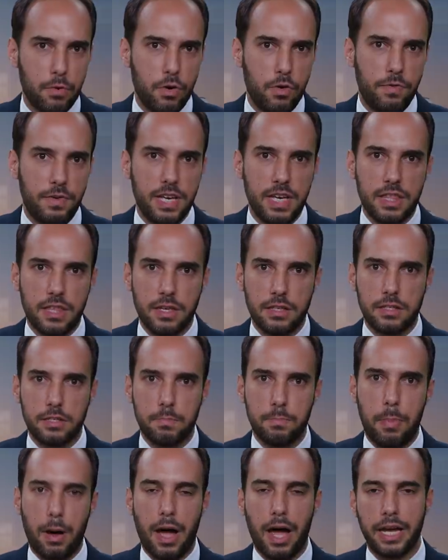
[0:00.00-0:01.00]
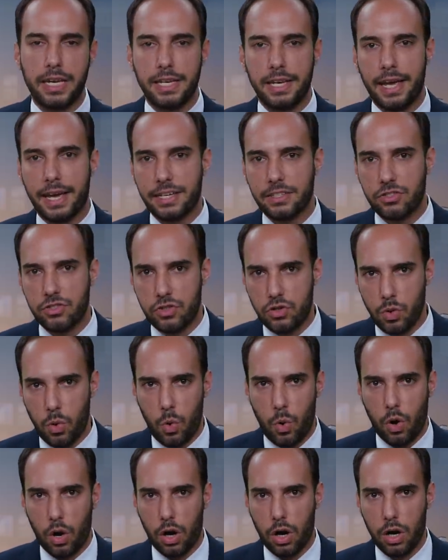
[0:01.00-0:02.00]
movie, The Spy Next
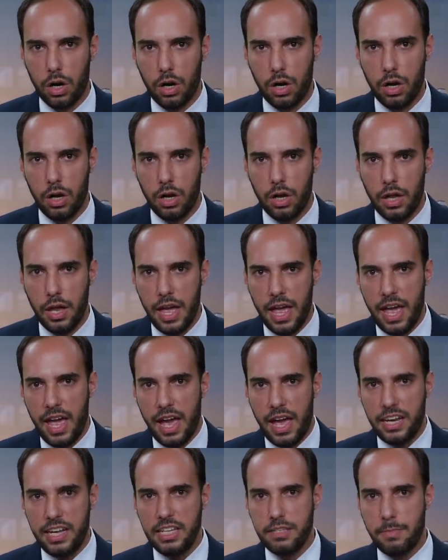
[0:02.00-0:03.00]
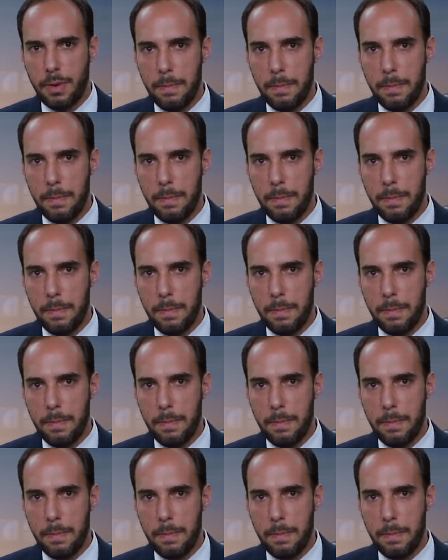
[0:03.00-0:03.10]
Door. And he's